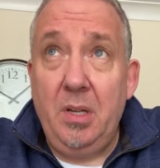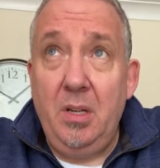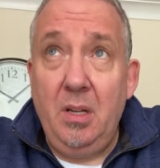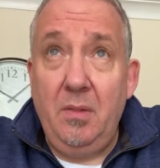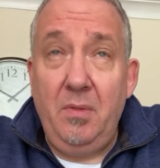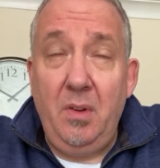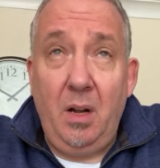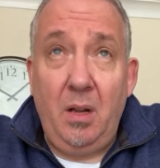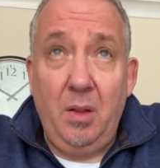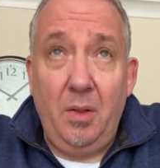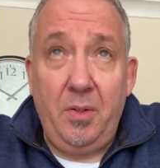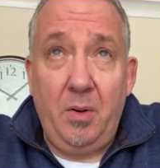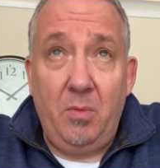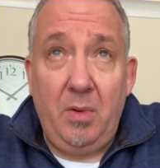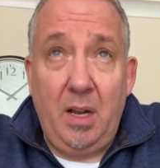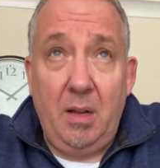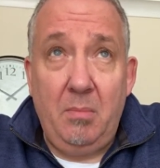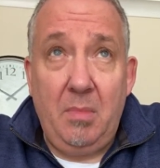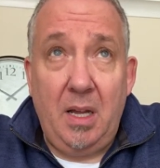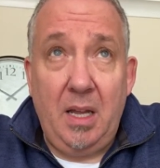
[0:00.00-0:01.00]
an oven cloth
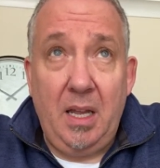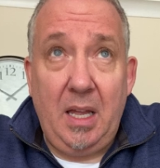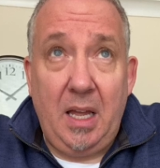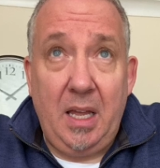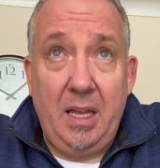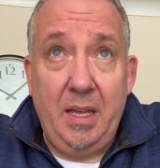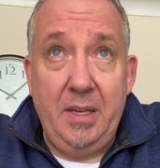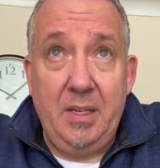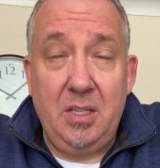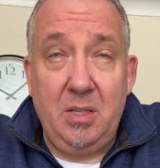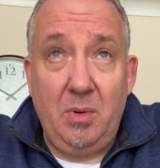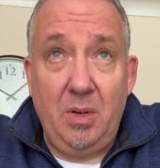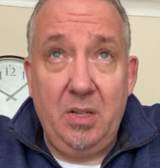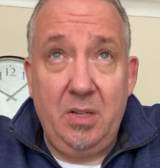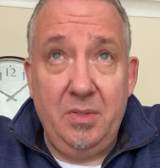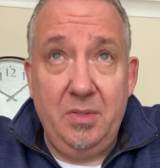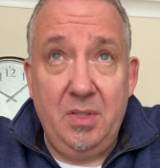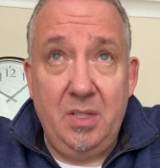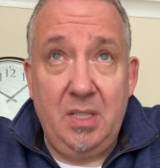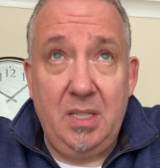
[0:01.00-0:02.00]
around my eyes so I
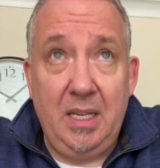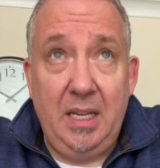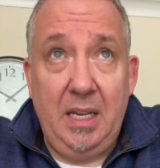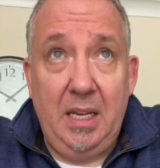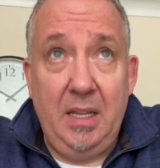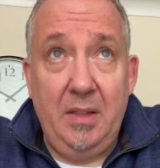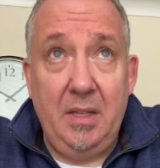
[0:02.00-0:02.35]
couldn't see,